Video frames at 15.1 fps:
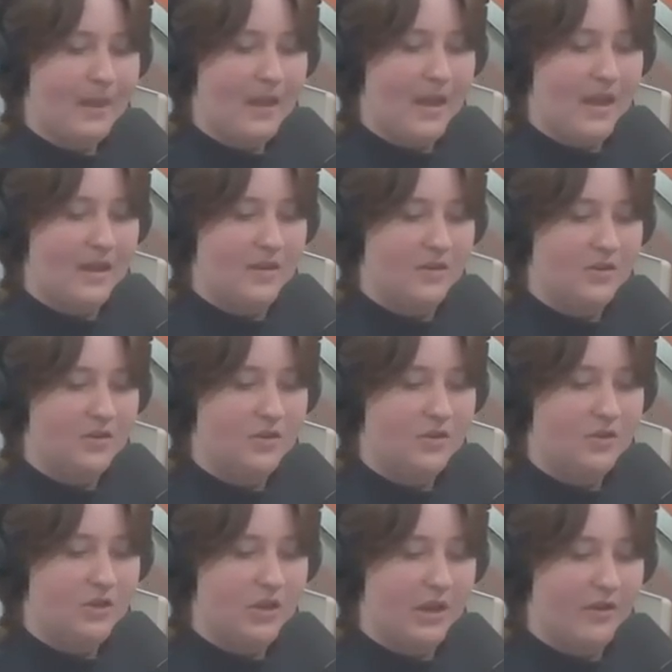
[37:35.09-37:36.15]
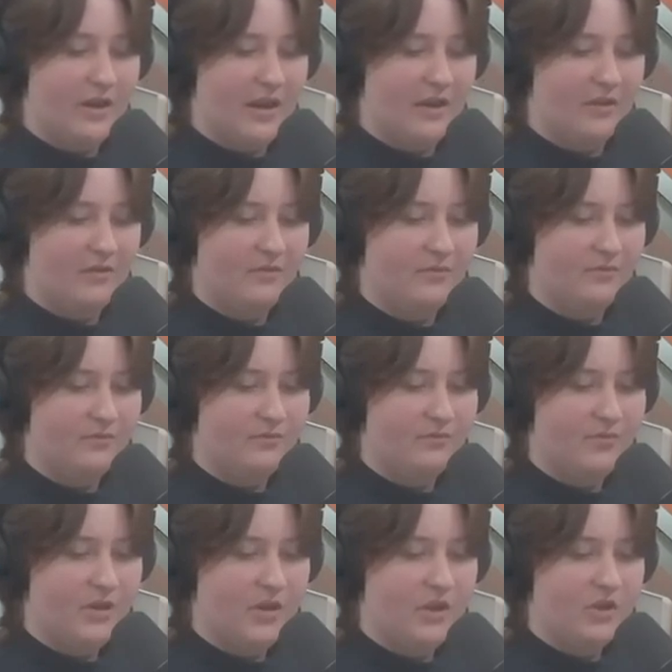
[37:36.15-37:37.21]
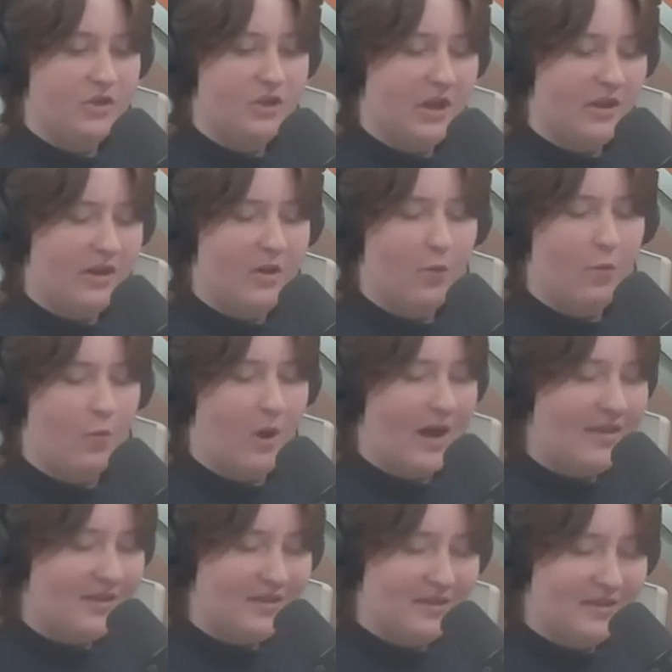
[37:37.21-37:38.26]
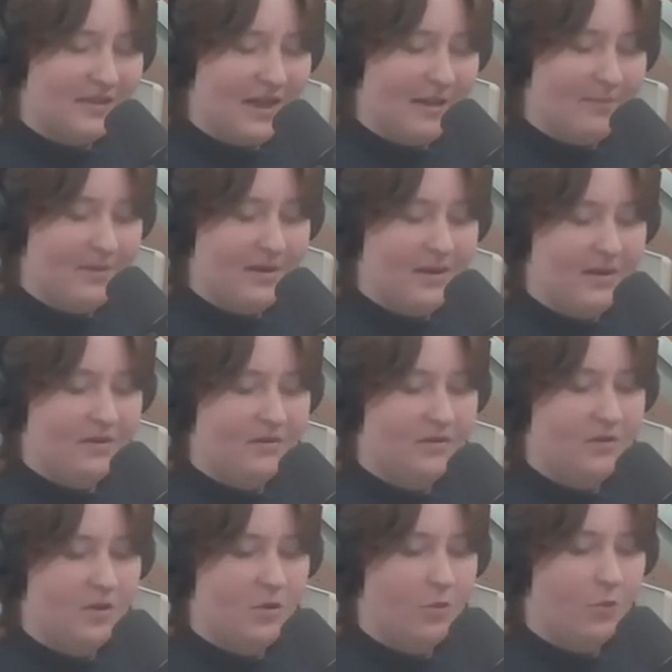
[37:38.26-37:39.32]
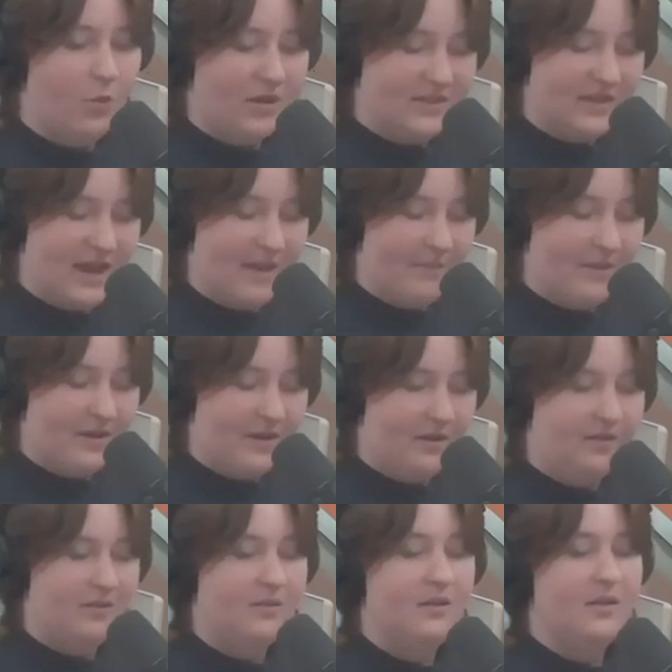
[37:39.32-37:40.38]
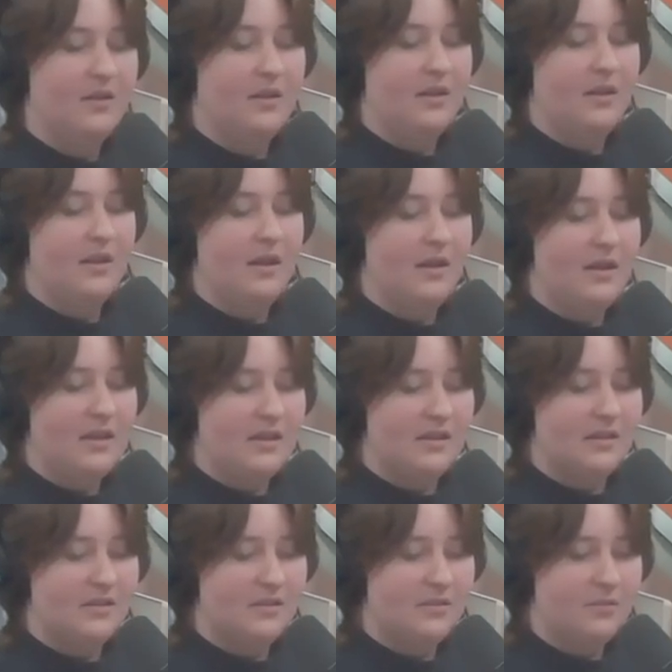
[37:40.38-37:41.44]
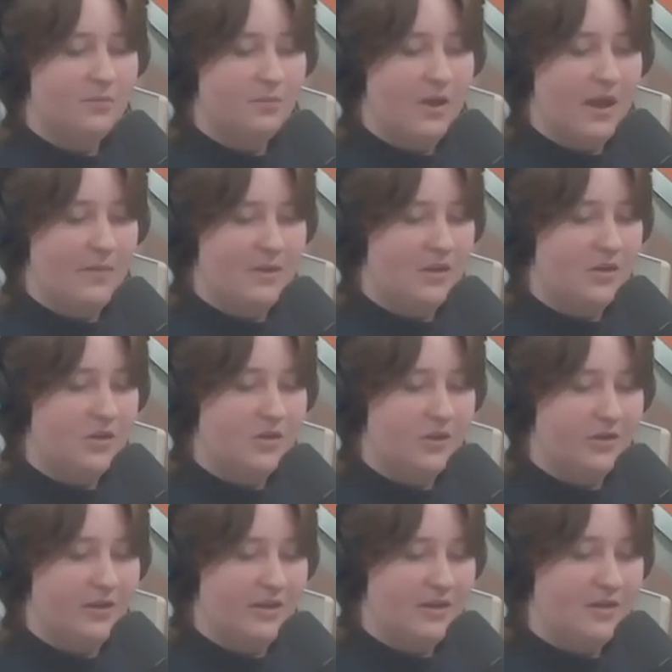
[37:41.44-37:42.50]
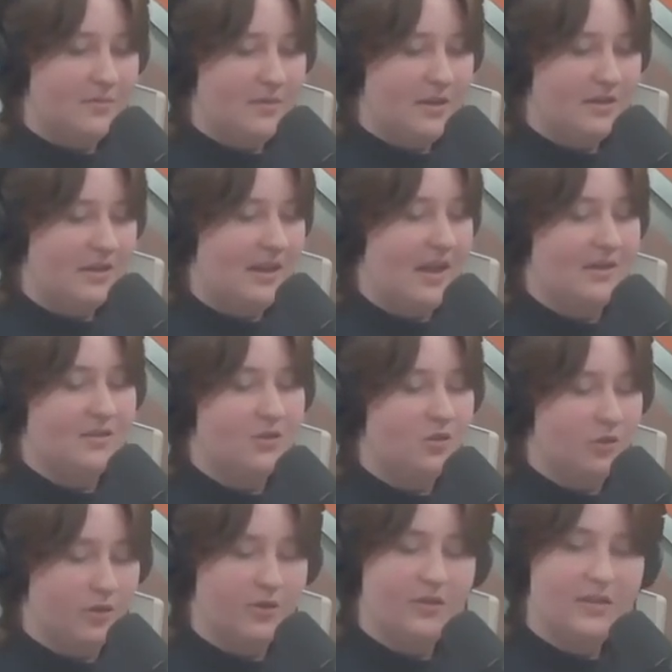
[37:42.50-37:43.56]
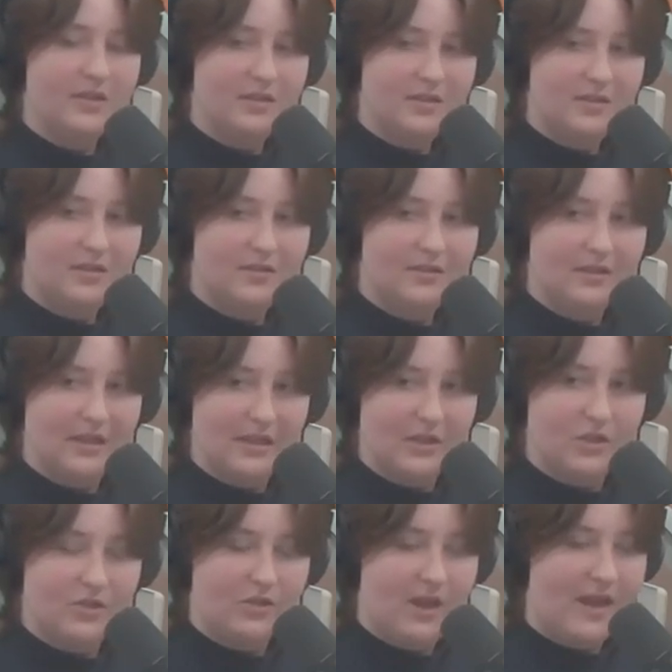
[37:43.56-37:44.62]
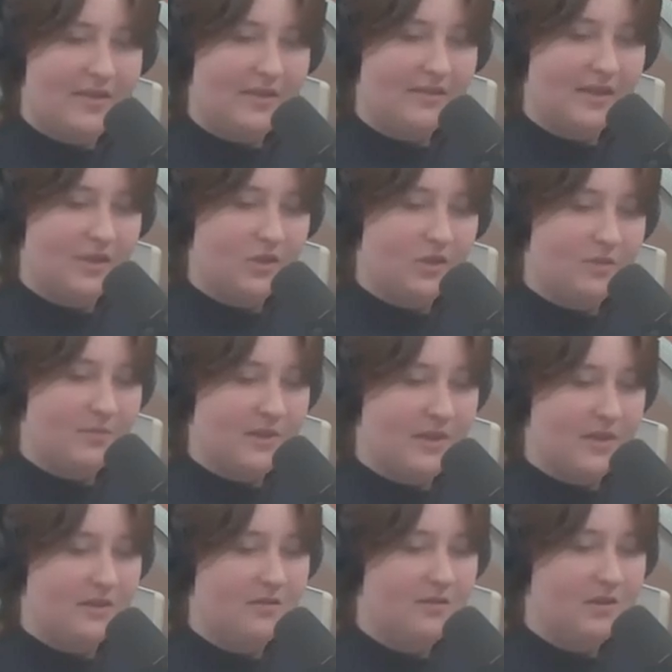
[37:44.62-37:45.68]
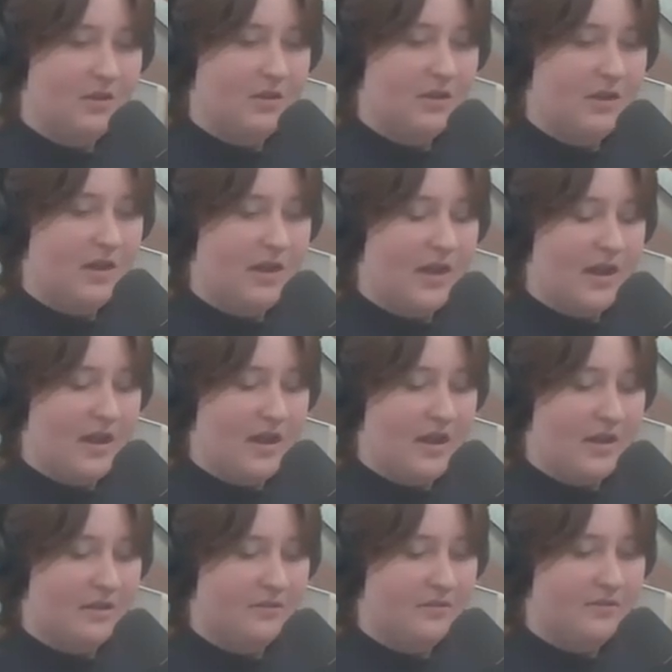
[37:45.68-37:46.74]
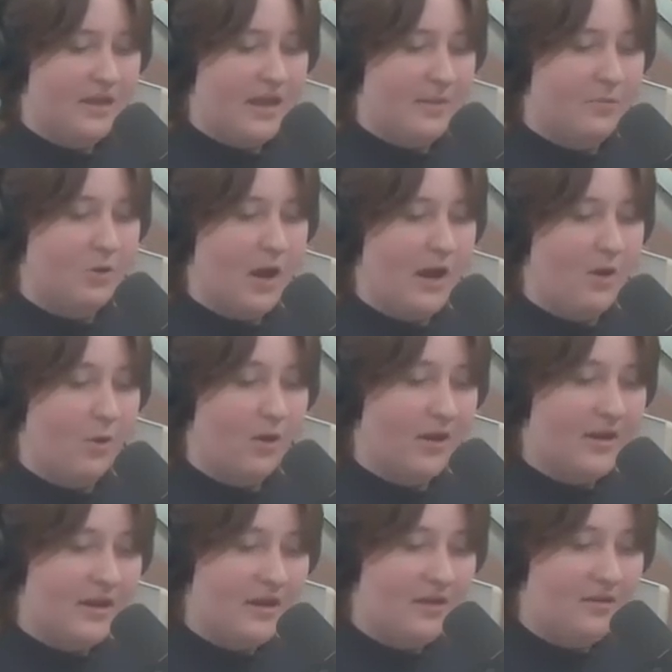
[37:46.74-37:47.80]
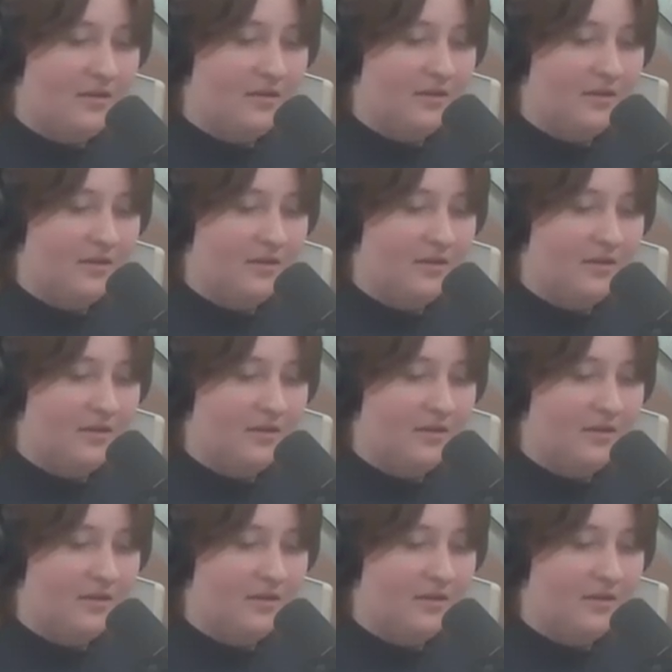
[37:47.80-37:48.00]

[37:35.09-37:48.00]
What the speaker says: and sharing why this is happening, what's happening, is, concerning to me, like, as a journalist. Like, I think that should be a priority